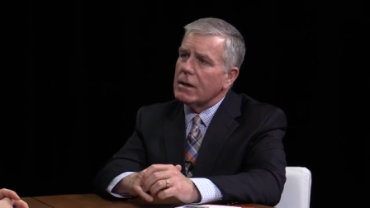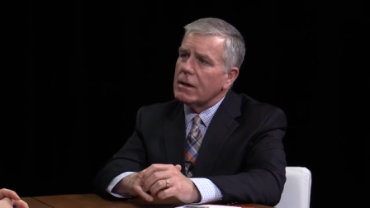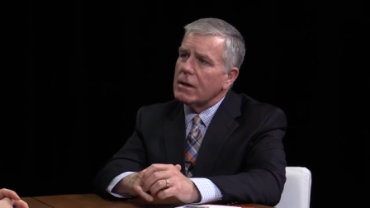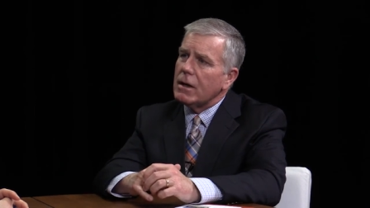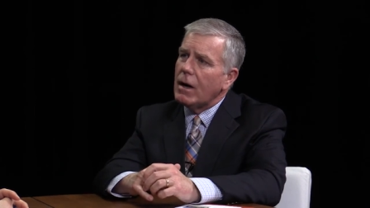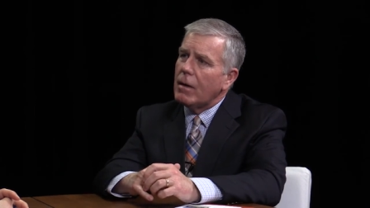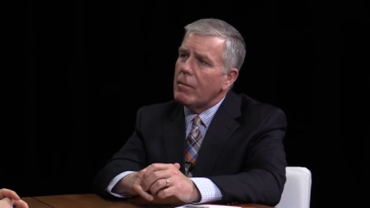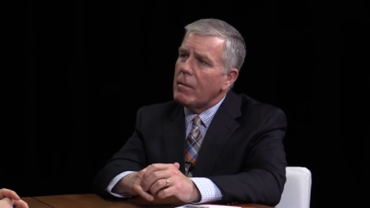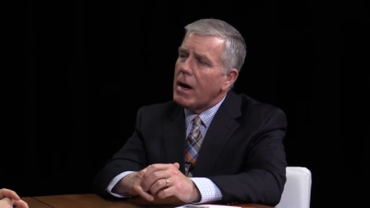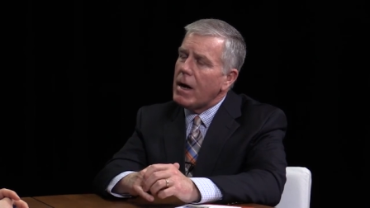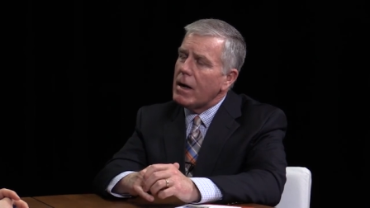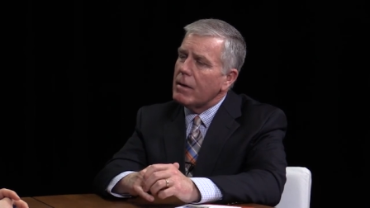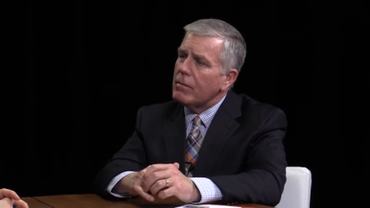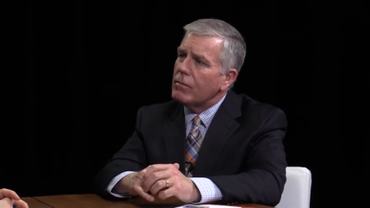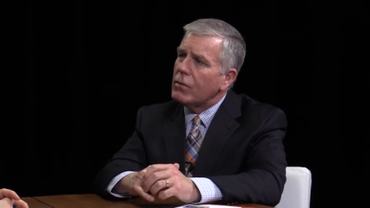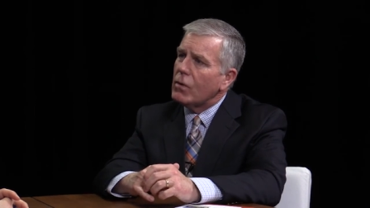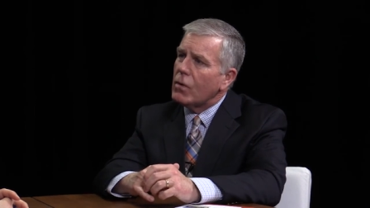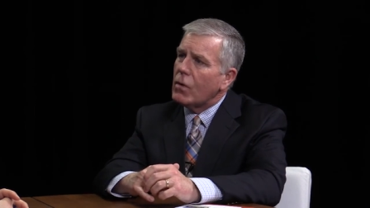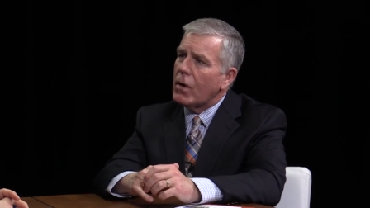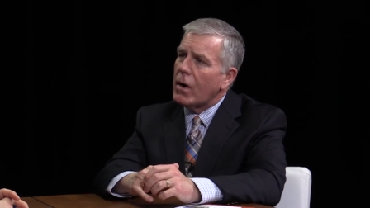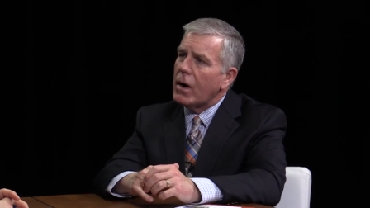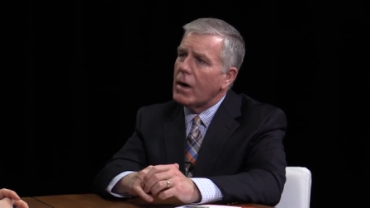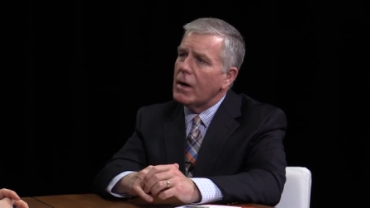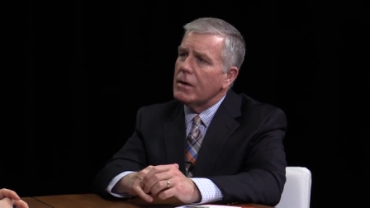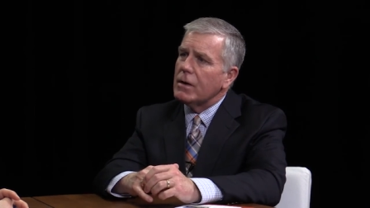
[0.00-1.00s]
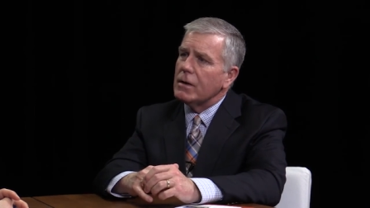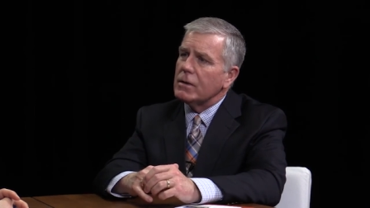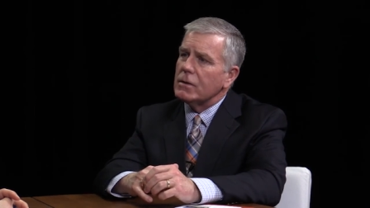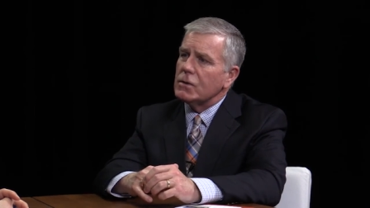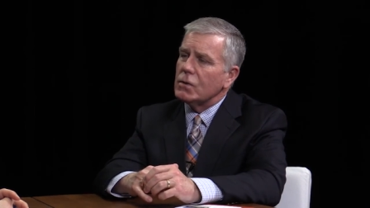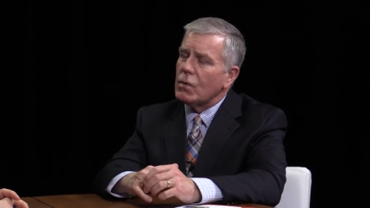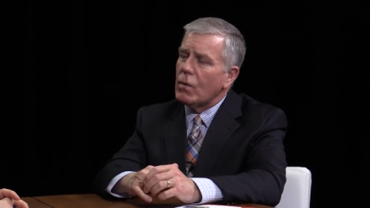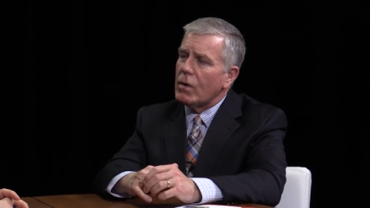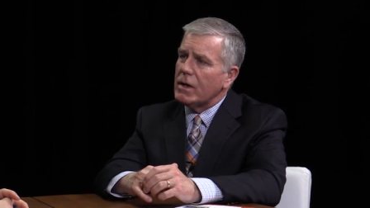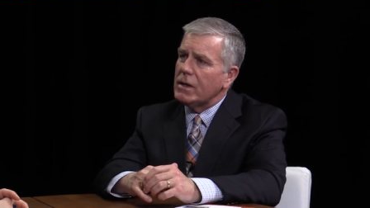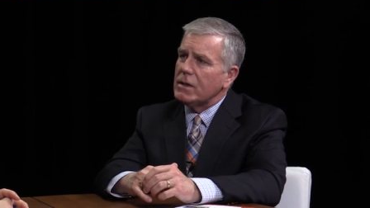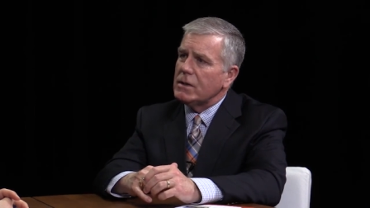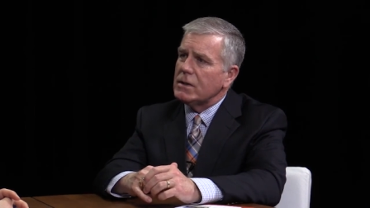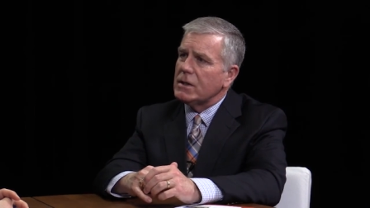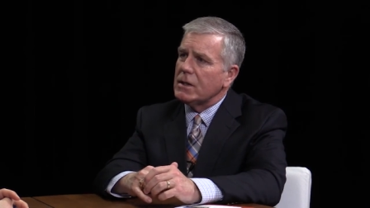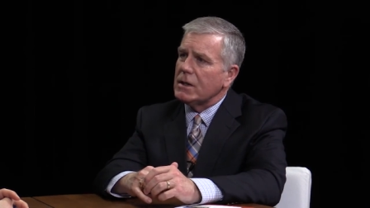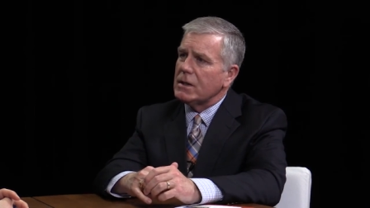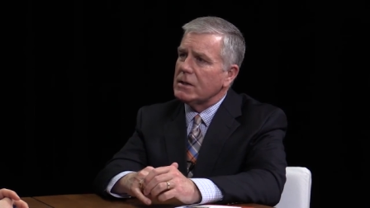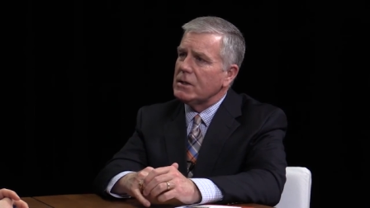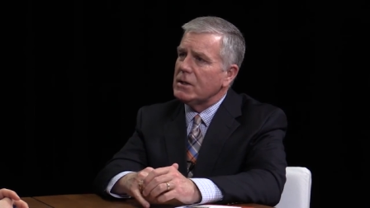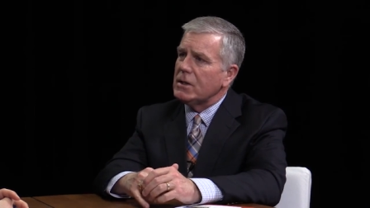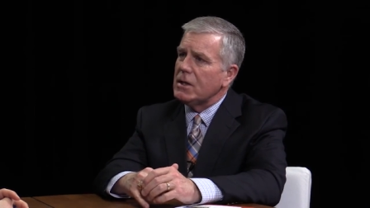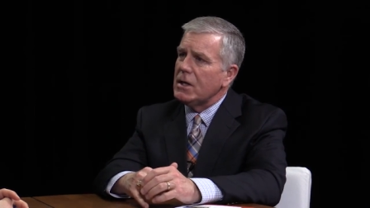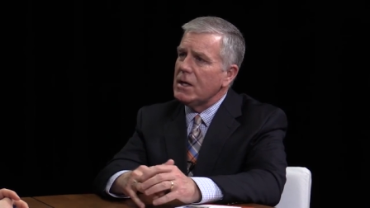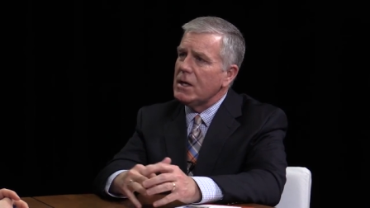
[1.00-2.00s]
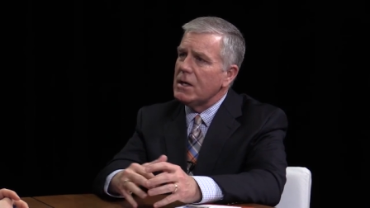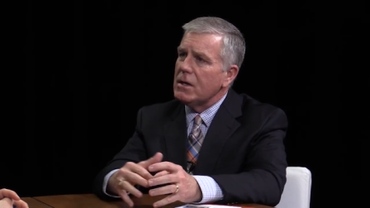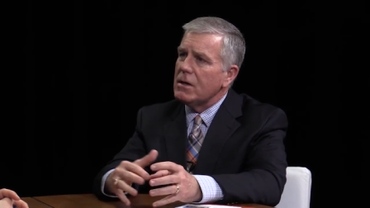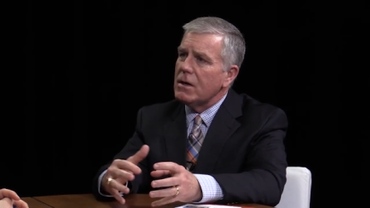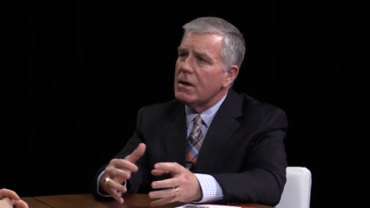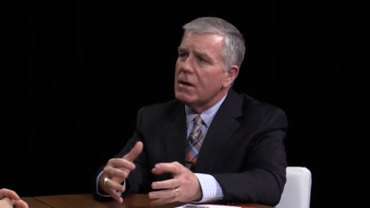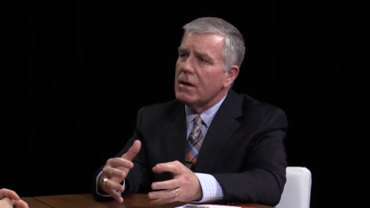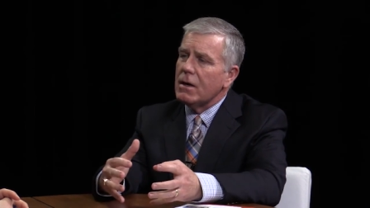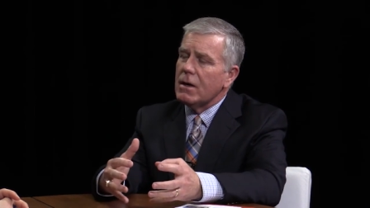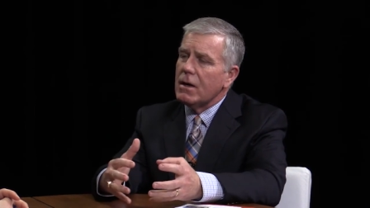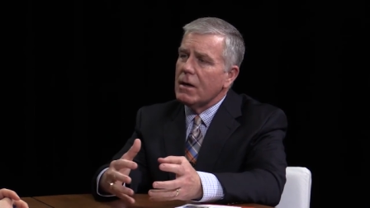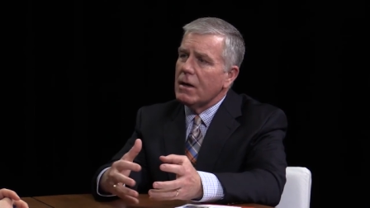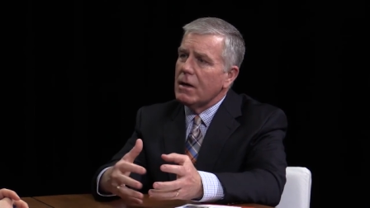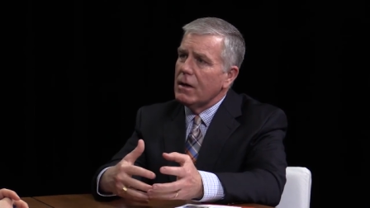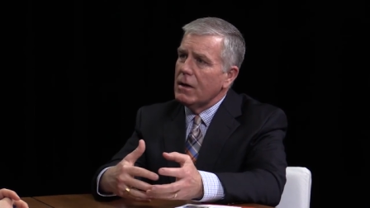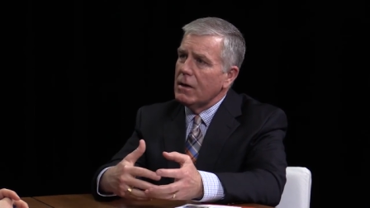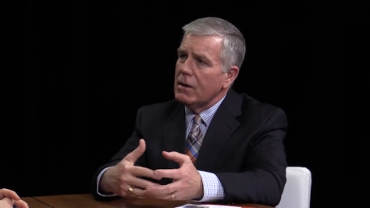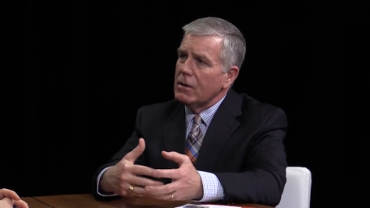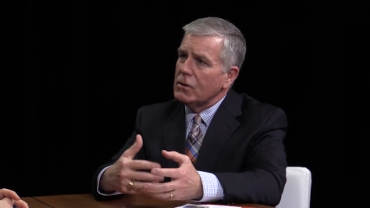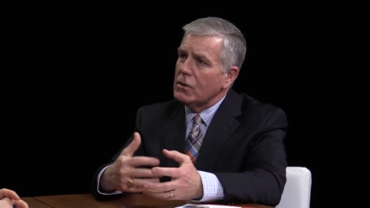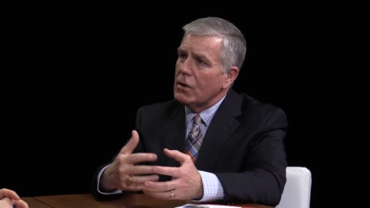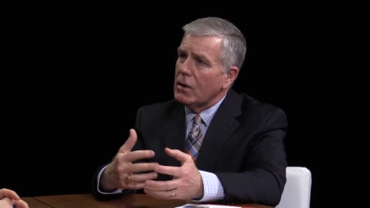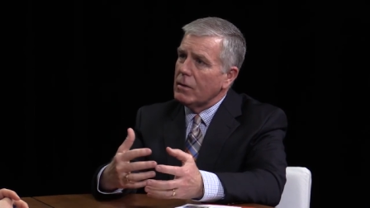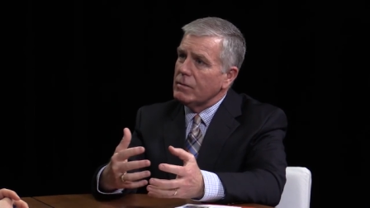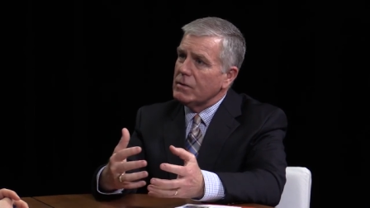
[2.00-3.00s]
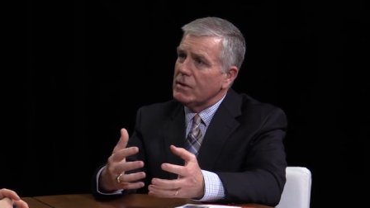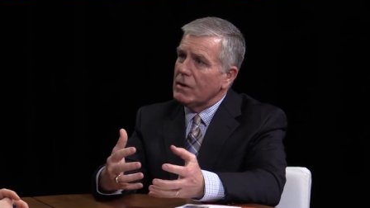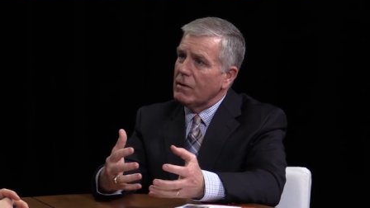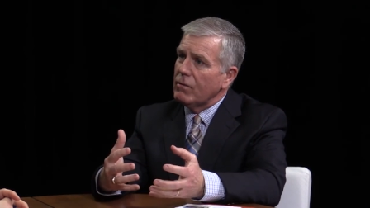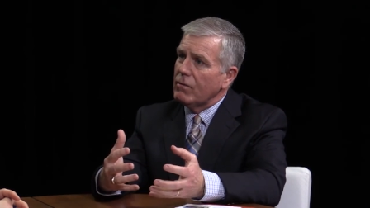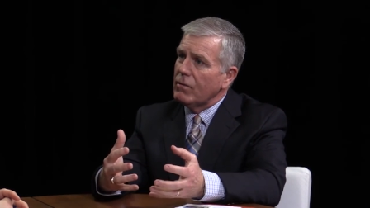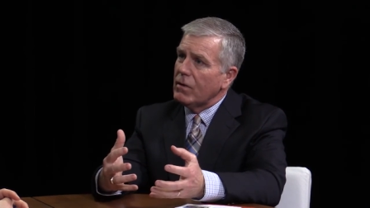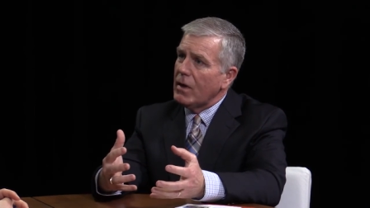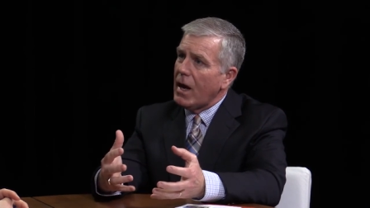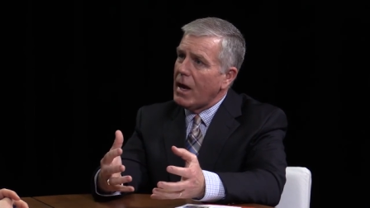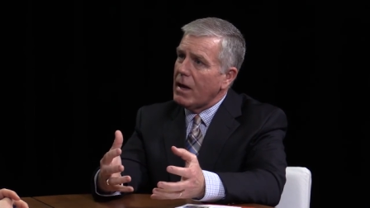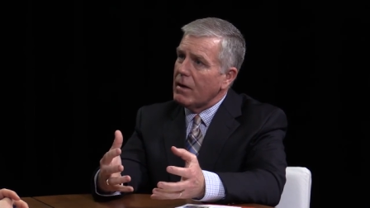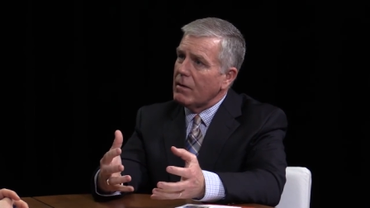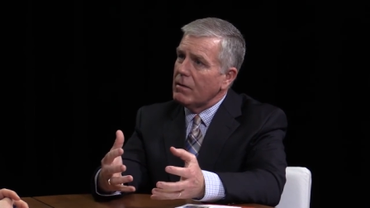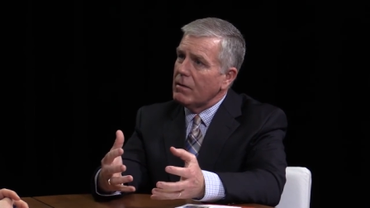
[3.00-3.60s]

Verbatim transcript: come on board in 2016 in terms of that